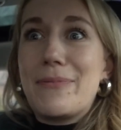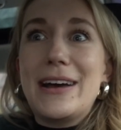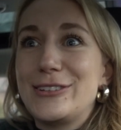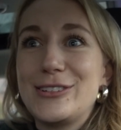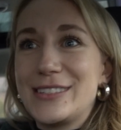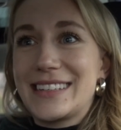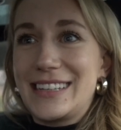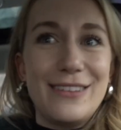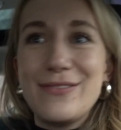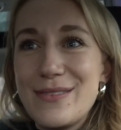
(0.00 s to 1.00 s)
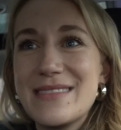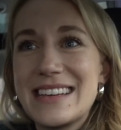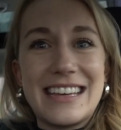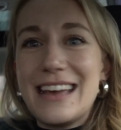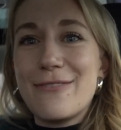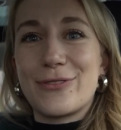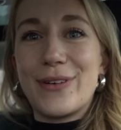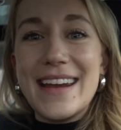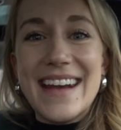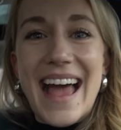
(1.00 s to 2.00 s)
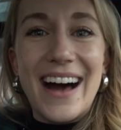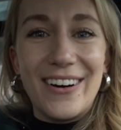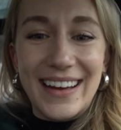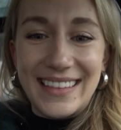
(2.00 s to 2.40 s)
I should just give them the gift right now.